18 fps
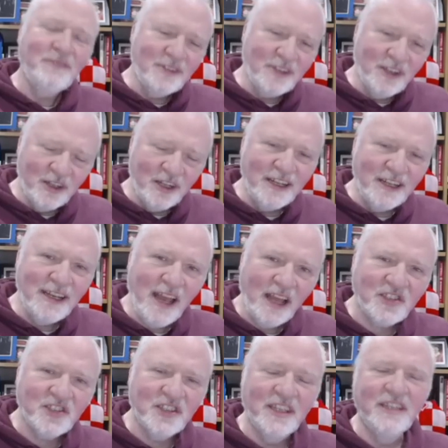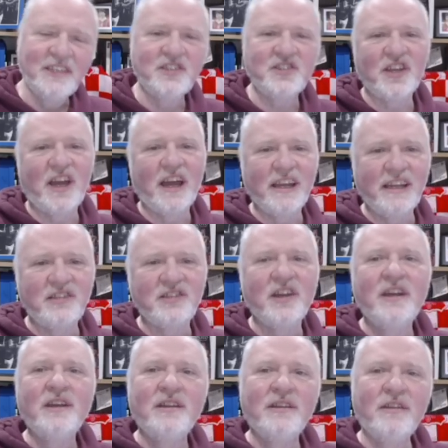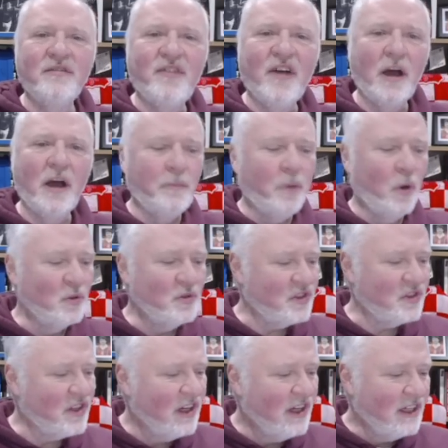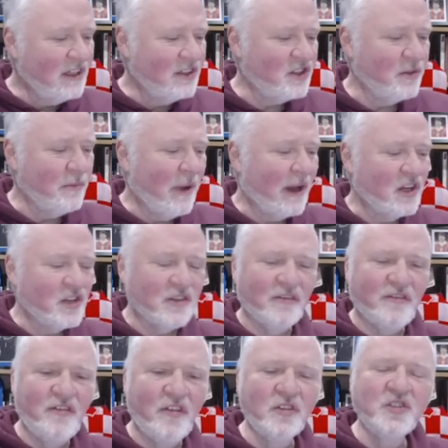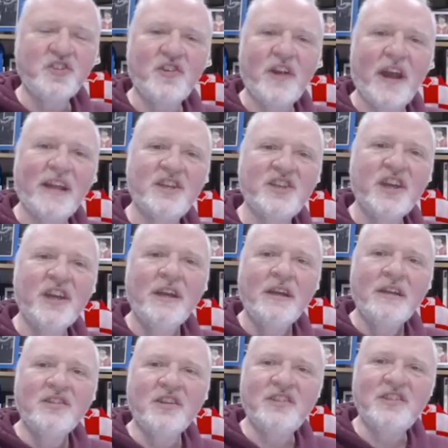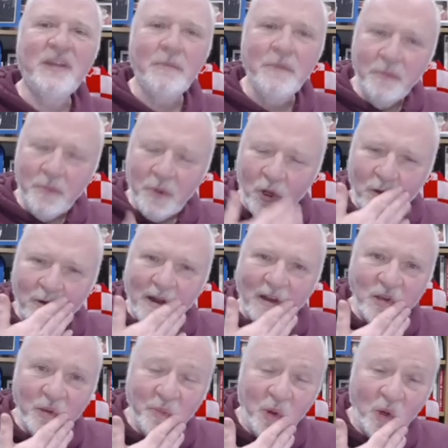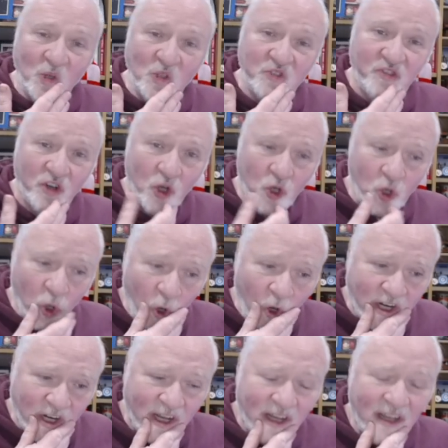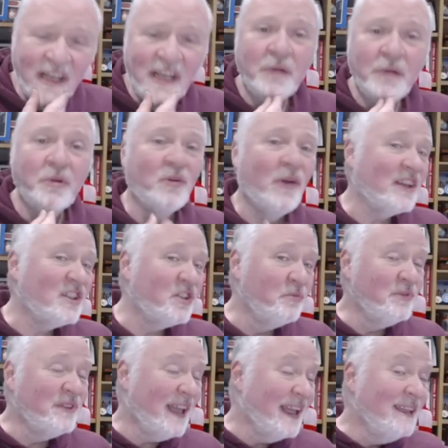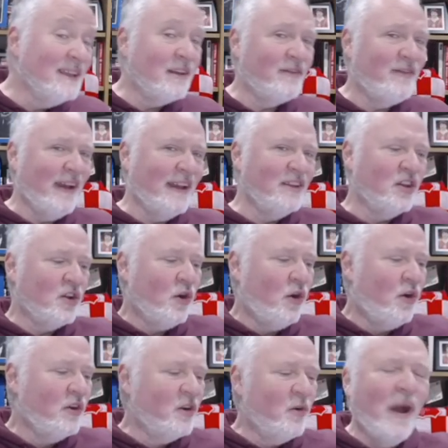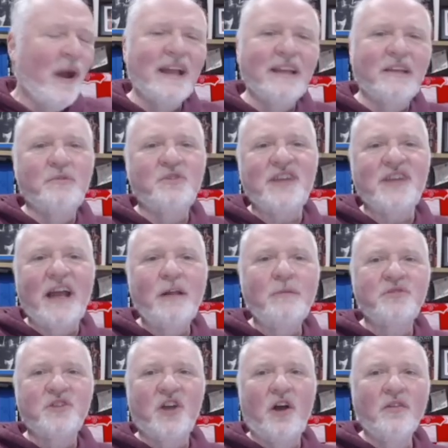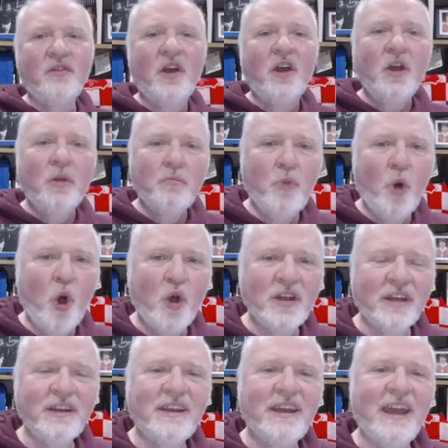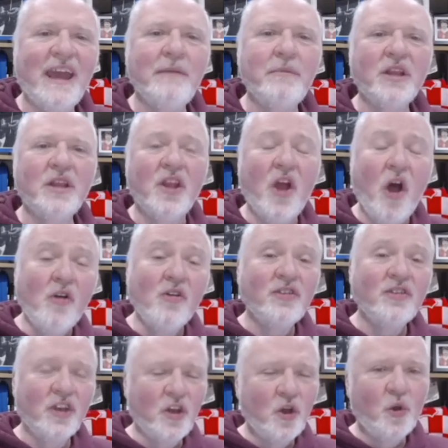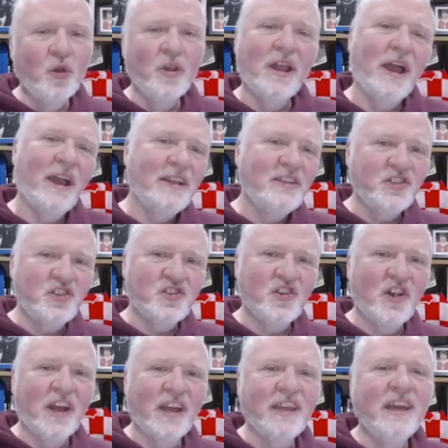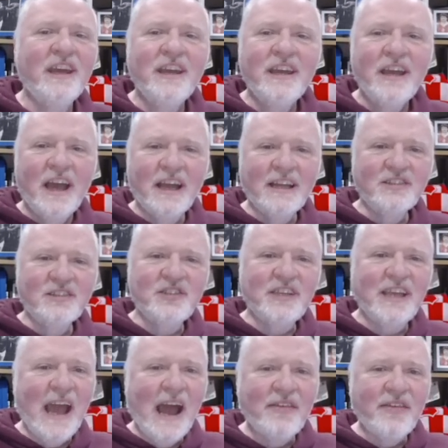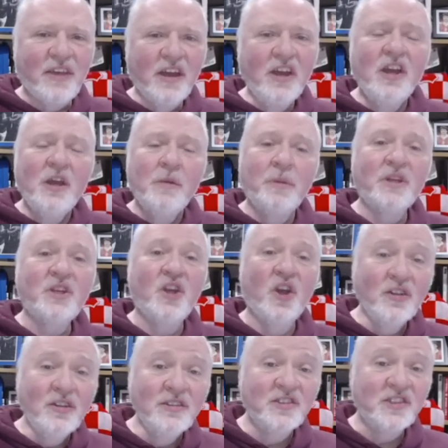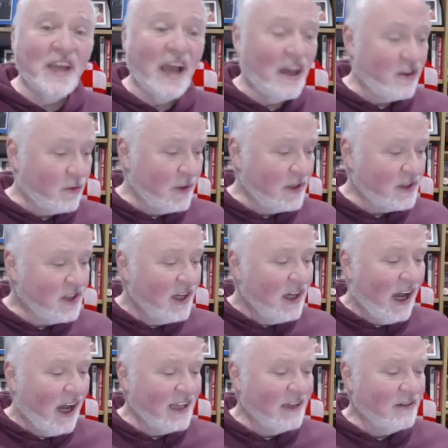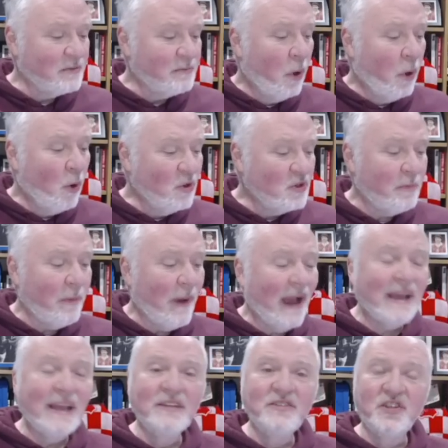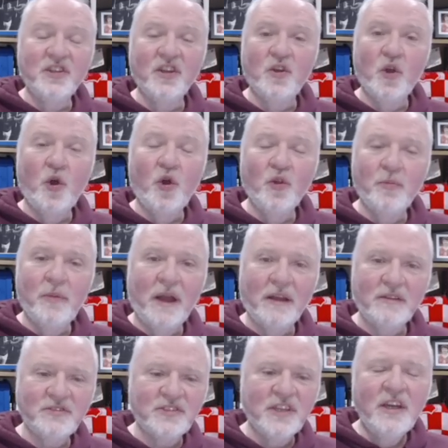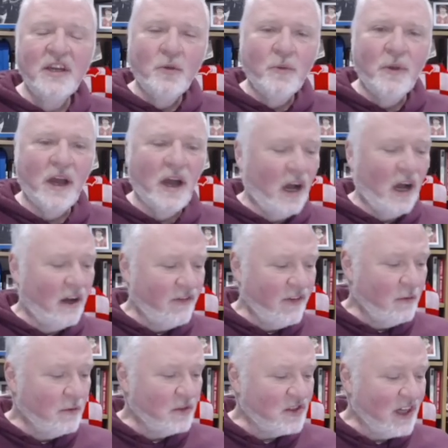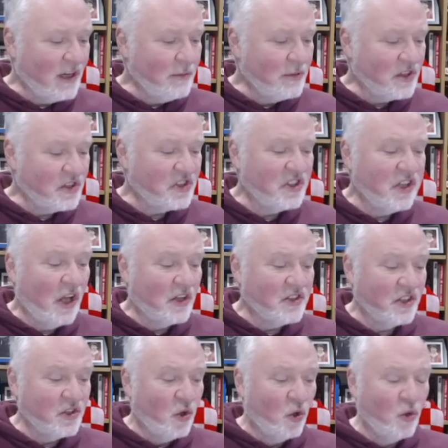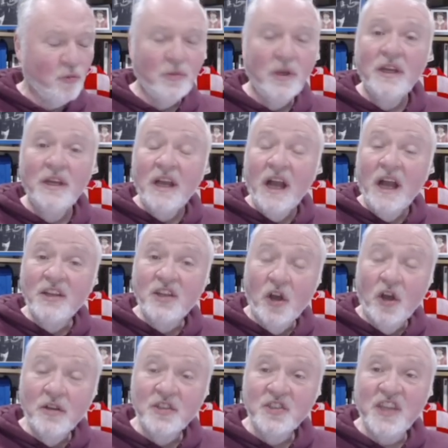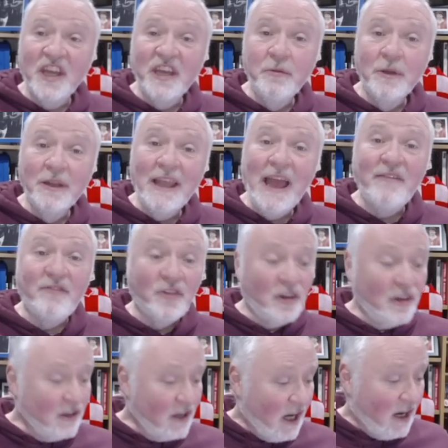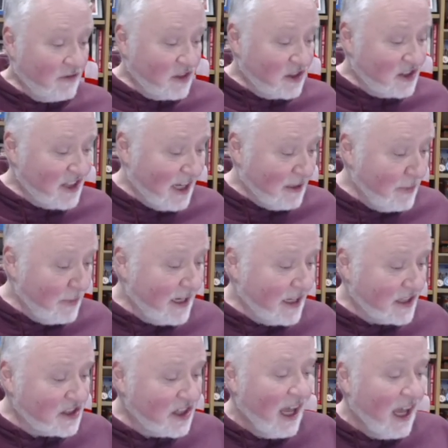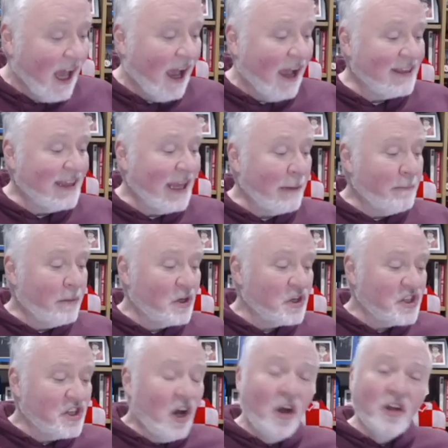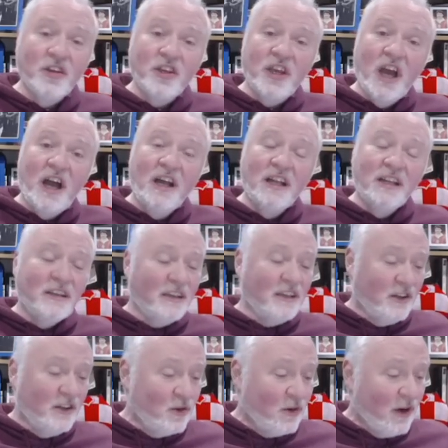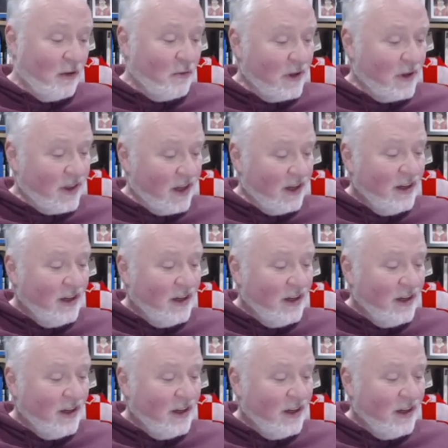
going to nestle inside the far post, and she managed at full stretch to tip the ball around the post for a corner. But Wrexham didn't defend the corner well. It was helped on. Morgan came along the goal line to try and gather, but couldn't gather it, and it was poked back into the goal mouth, where Harvey was able to slot it home, and Connah's Quay were level after 10 minutes, and they pushed on. Carl Kural with